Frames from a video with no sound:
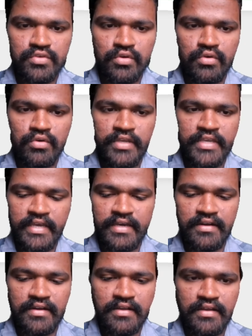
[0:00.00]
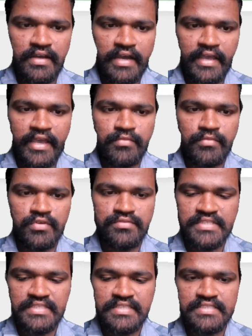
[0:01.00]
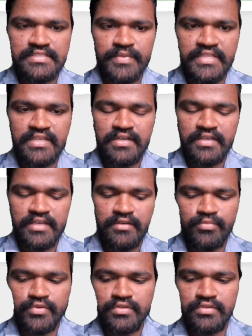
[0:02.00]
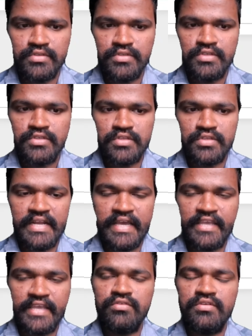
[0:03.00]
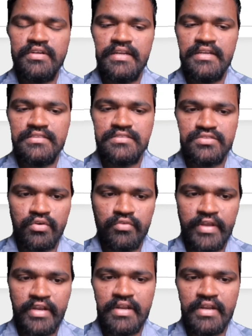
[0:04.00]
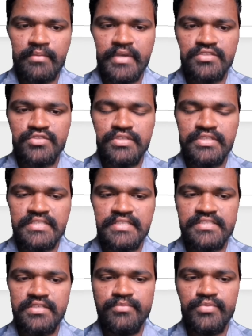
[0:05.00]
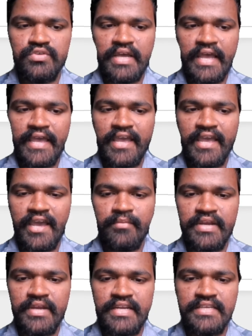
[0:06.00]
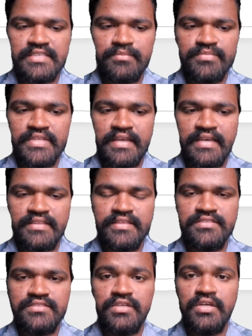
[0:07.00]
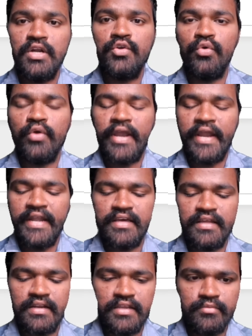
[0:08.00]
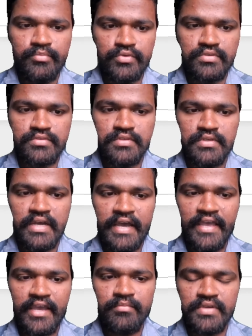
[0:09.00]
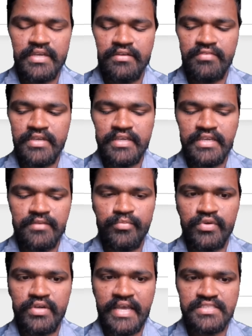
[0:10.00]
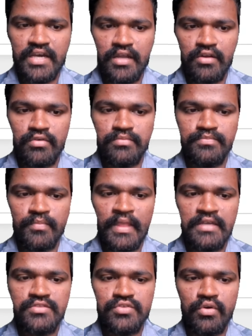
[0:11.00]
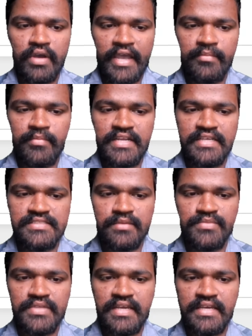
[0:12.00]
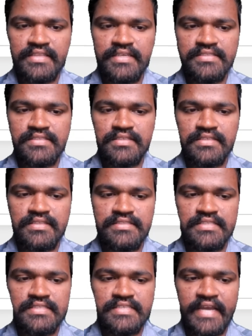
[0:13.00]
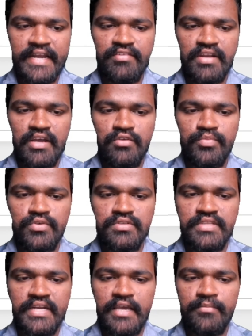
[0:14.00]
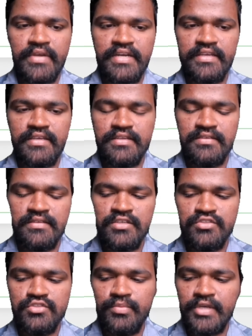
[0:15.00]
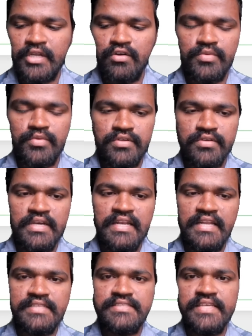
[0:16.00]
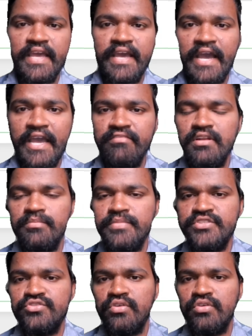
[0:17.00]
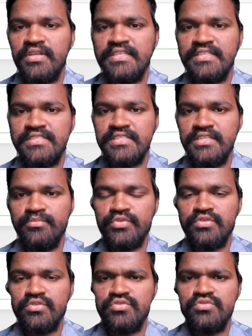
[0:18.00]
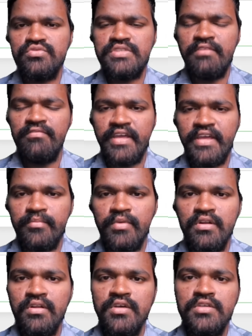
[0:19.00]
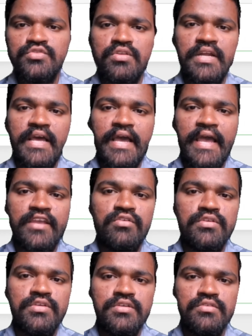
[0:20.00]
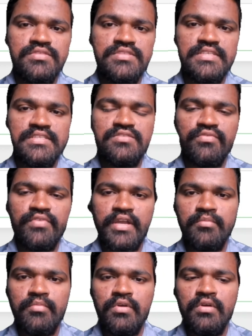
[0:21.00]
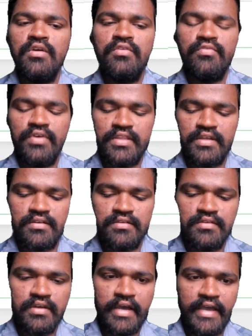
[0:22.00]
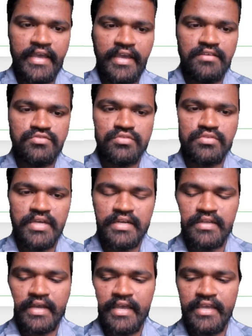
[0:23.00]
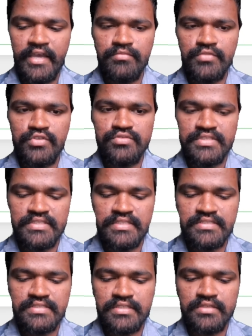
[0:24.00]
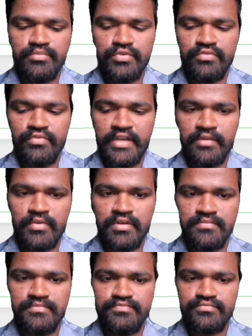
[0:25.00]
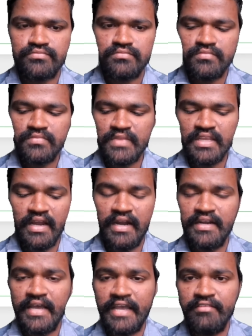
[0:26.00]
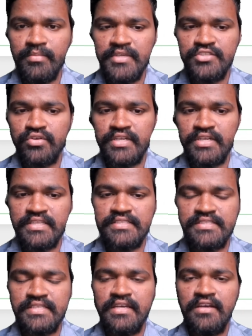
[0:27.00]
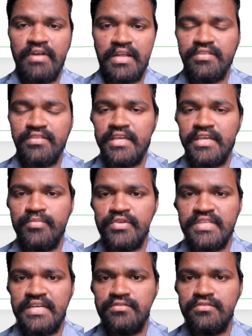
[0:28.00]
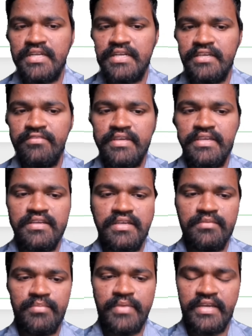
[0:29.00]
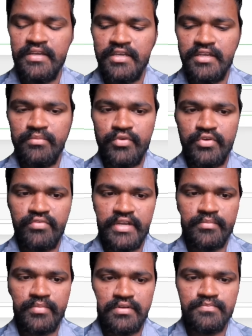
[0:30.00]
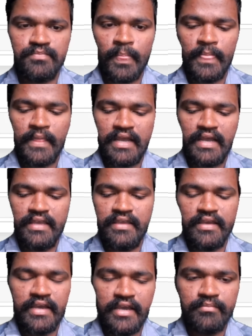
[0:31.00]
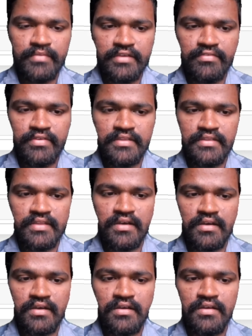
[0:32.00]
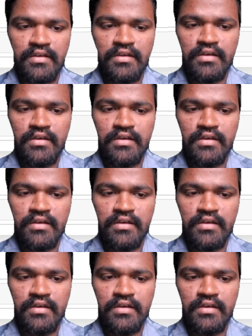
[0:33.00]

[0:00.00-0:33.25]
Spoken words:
So here I am using this method input so whenever I am executing this input, I am getting something like this to enter input. I am giving input as hello. So I am getting something like this. This is kind of an output that I am getting in Jupyter Notebook. Let's say I will be storing this input to some variable so that I could use this variable further. I am using this input variable and I will be storing this whatever the input that user giving in my input variable. I am giving the